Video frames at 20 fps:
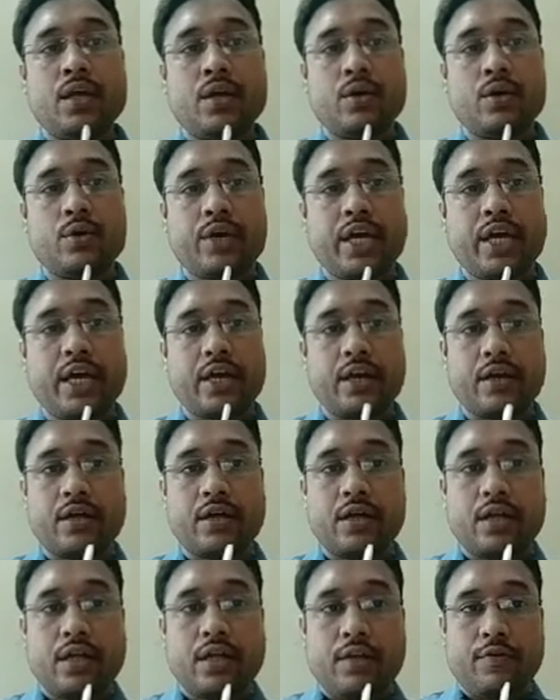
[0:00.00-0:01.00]
Okay,
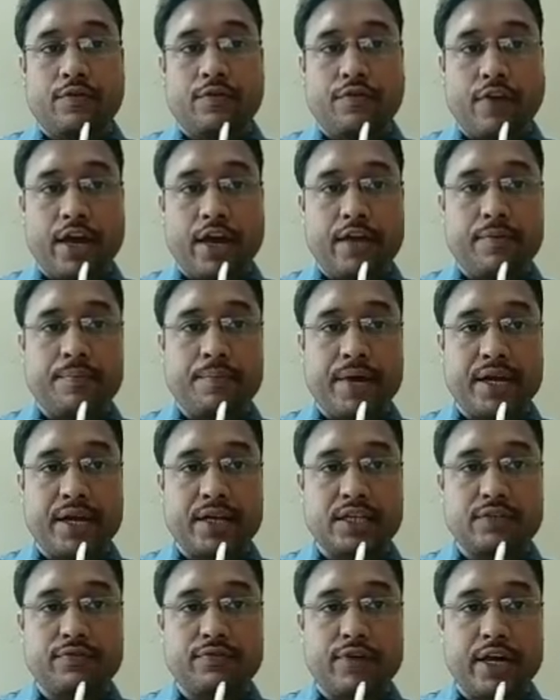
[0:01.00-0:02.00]
5
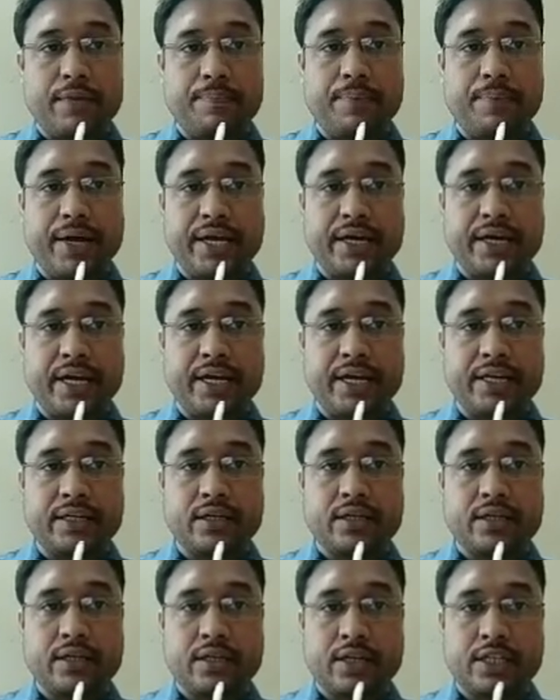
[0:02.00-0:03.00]
minus 5 by 9,
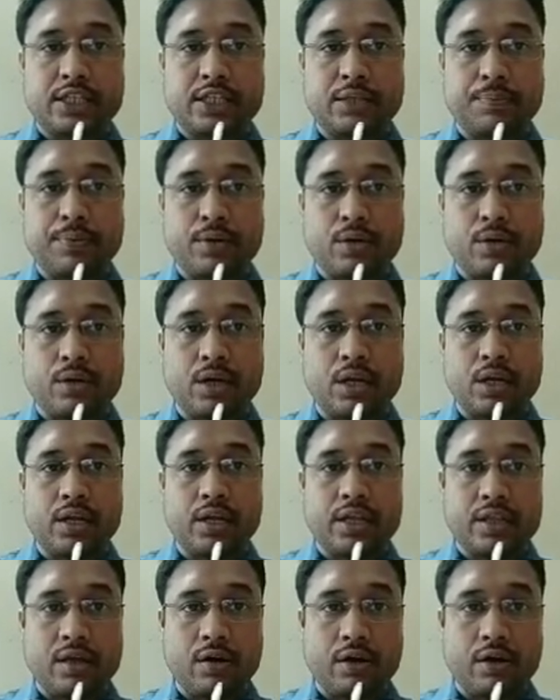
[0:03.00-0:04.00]

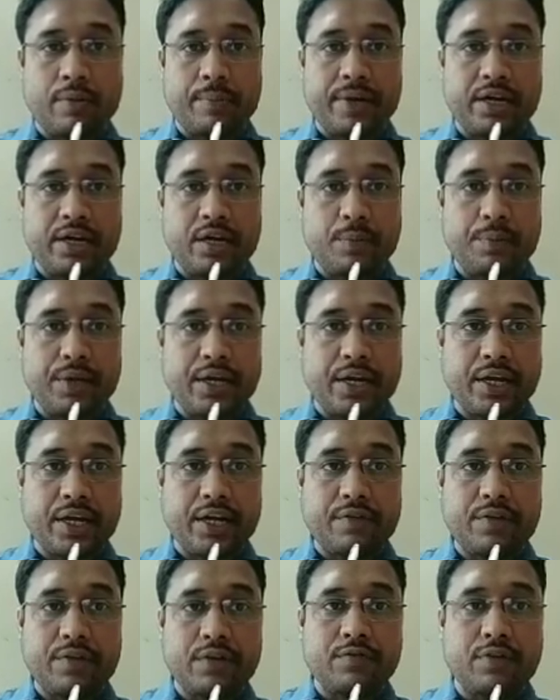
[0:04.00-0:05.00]
reciprocal or
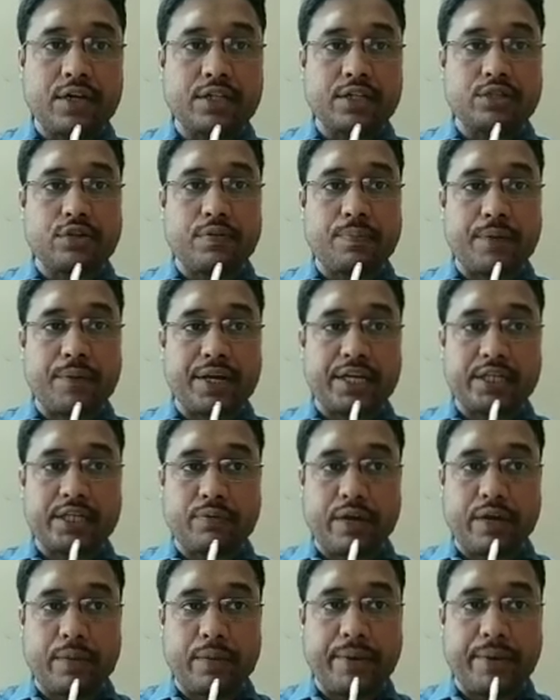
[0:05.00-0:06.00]
multiplicative inverse of minus
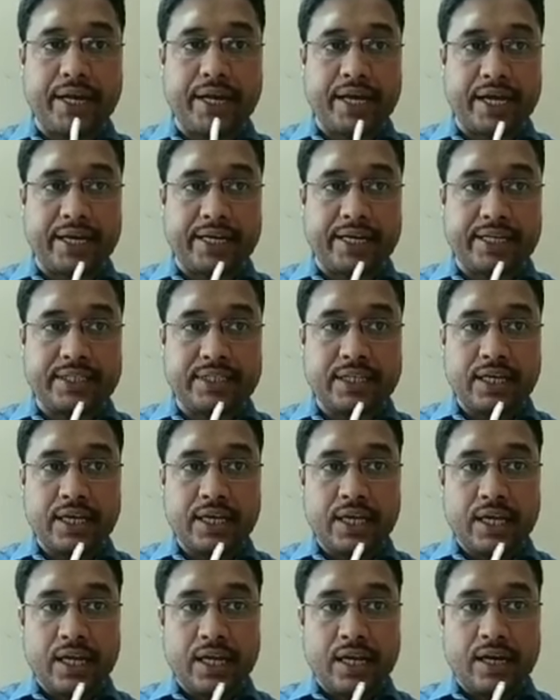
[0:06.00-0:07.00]
5 by 9 is
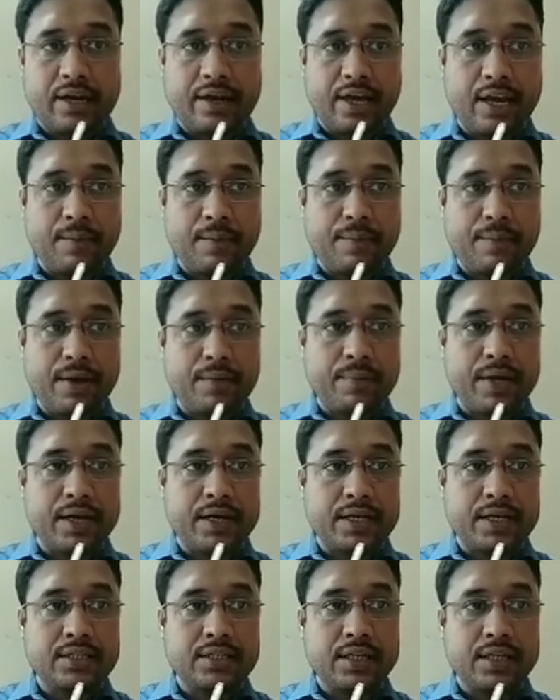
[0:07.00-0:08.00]
9 by
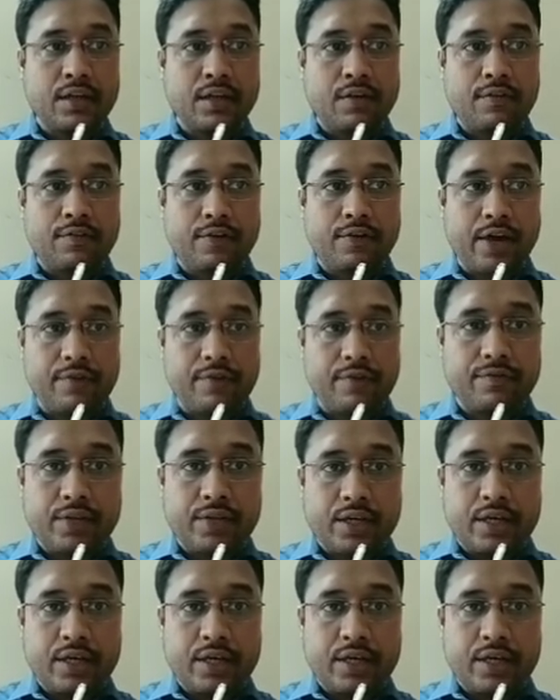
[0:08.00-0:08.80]
minus 5.